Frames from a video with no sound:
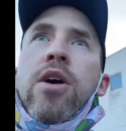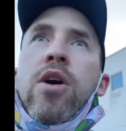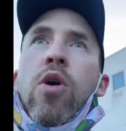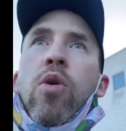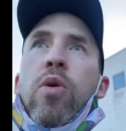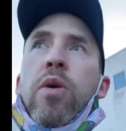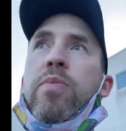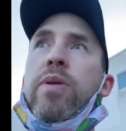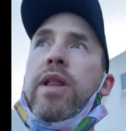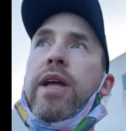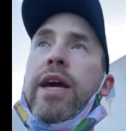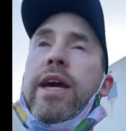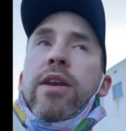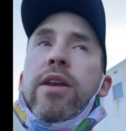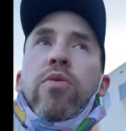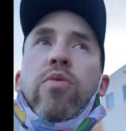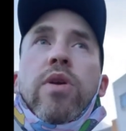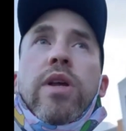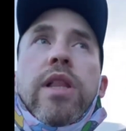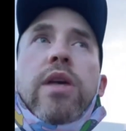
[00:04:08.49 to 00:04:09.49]
we played
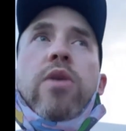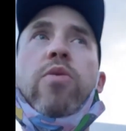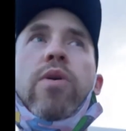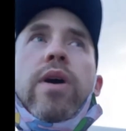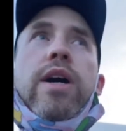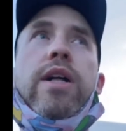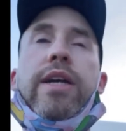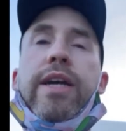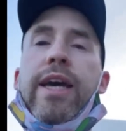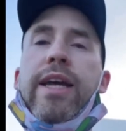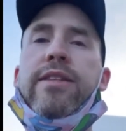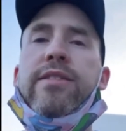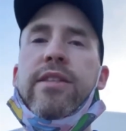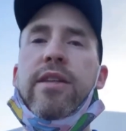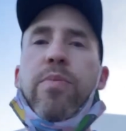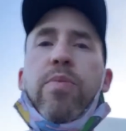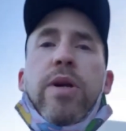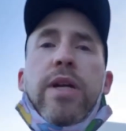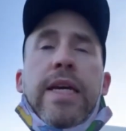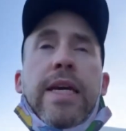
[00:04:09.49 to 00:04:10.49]
really well against a
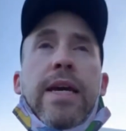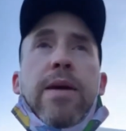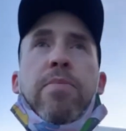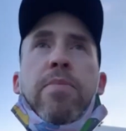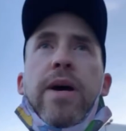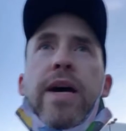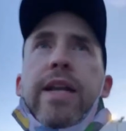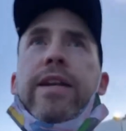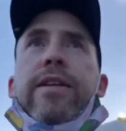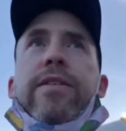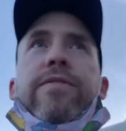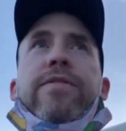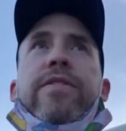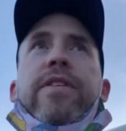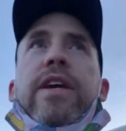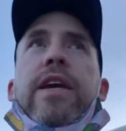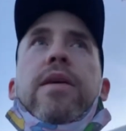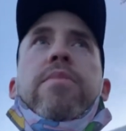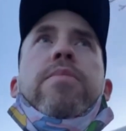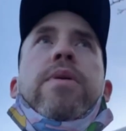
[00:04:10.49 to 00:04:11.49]
pretty competitive
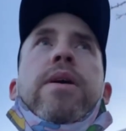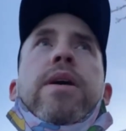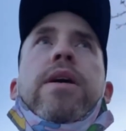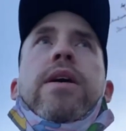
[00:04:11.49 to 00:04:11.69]
team.